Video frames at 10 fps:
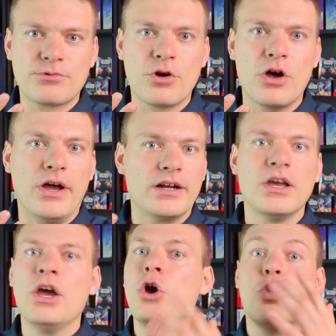product,
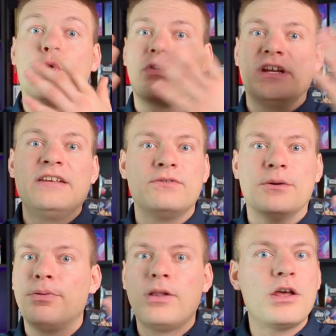or even a
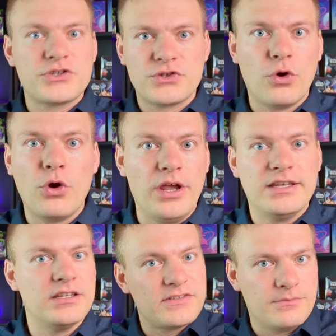plush toy.
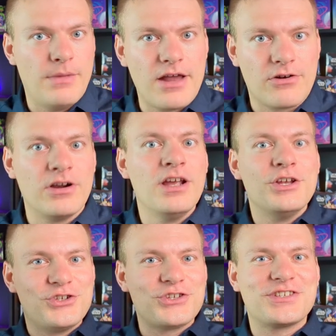It doesn't matter.
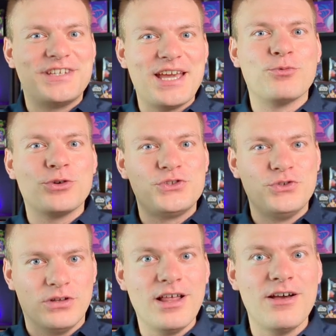Just get what
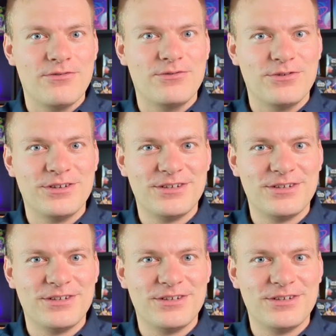you love.